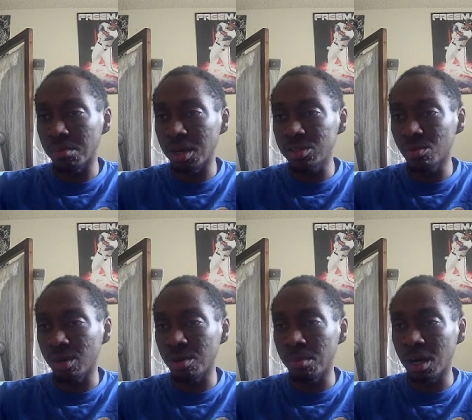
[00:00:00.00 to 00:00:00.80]
Makes the
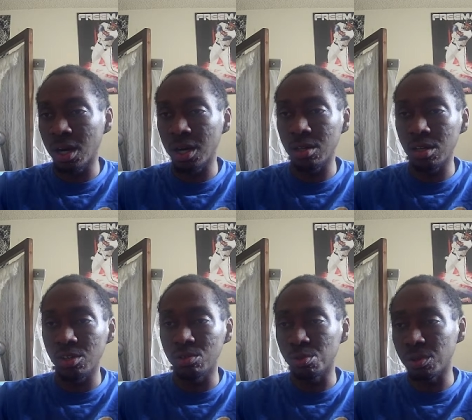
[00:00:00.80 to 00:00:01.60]
run in behind.
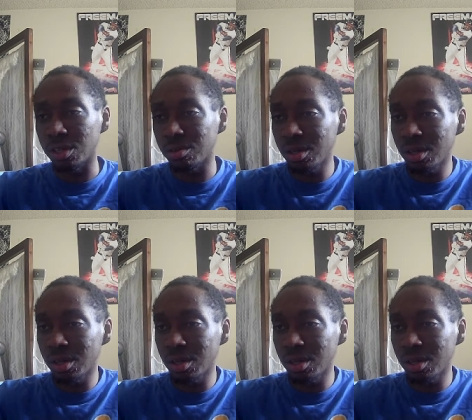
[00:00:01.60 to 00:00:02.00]
Deals with it.